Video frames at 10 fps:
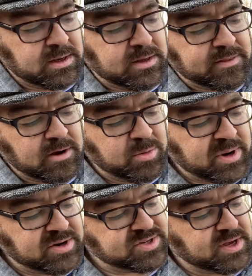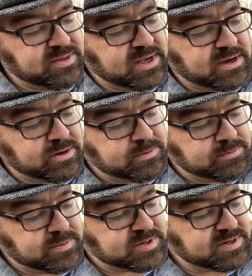There are bears out there,
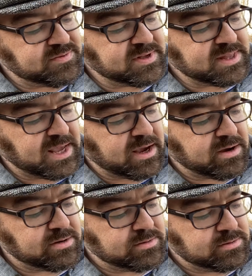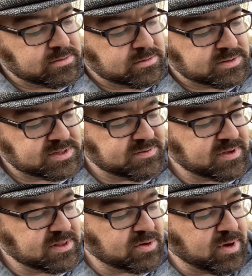sniffing the air,
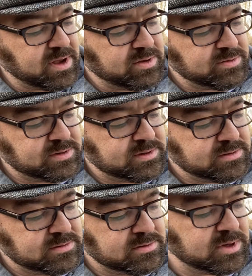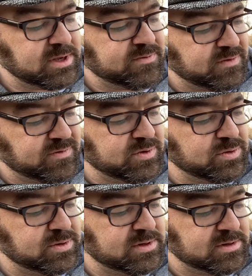sniffing the ground, looking for
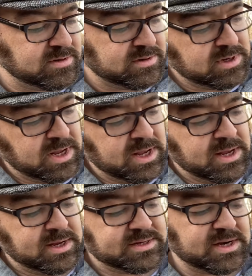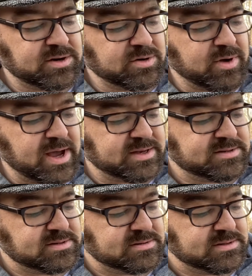food. Tender
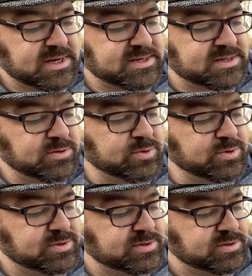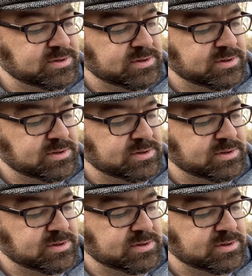grass, tasty roots.